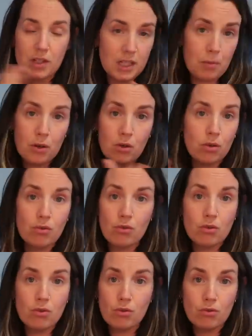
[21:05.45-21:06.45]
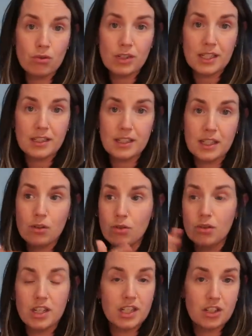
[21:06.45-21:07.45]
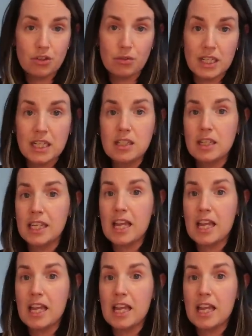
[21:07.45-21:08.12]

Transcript: typical or autistic or additional needs.